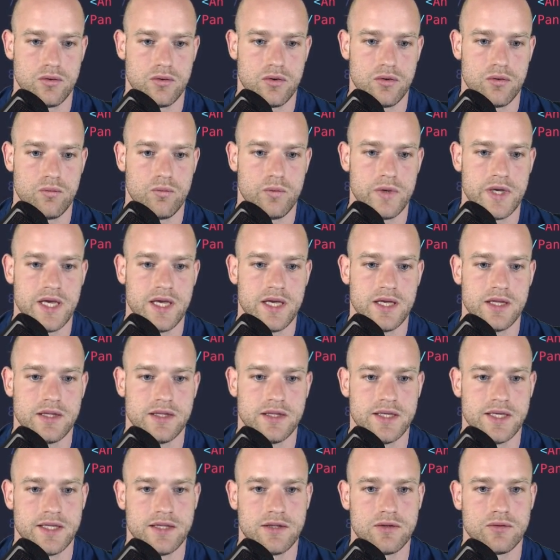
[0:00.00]
we
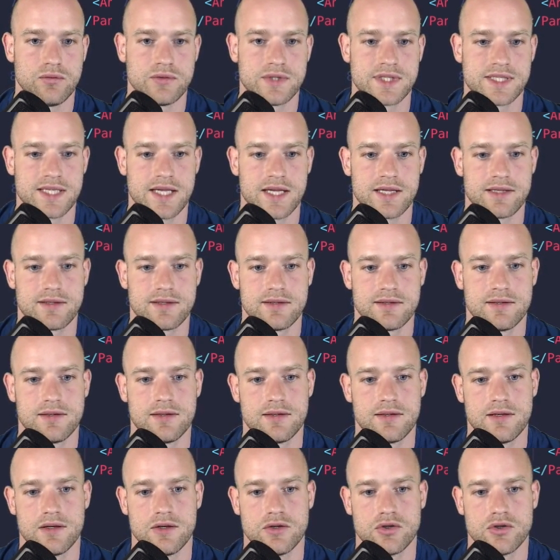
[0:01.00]
need to set
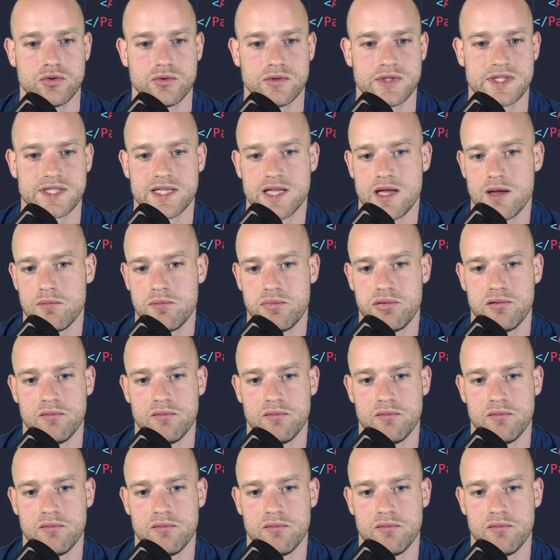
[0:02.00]
should snap